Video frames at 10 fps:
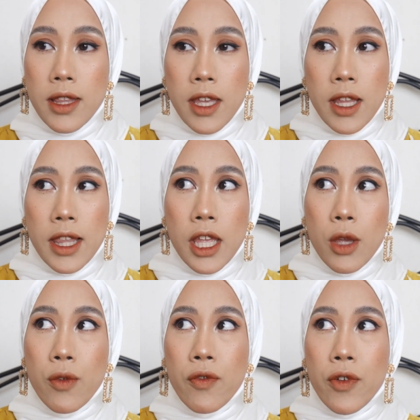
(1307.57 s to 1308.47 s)
They
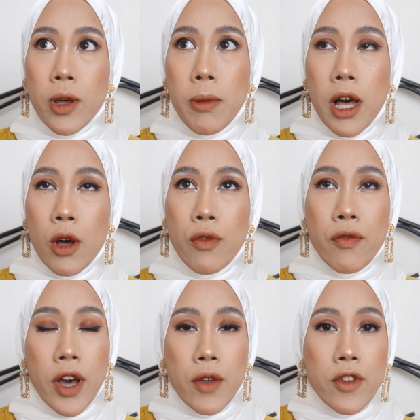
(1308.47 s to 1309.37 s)
live about
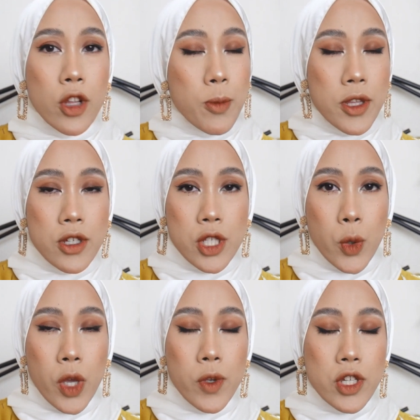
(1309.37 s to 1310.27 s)
5 kilometers
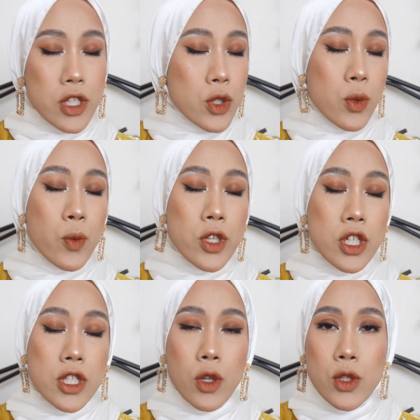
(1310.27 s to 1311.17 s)
away, which
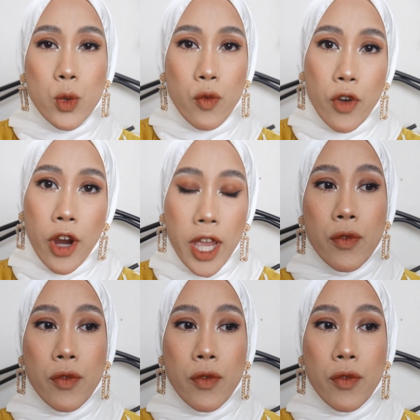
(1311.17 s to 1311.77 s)
is not so far.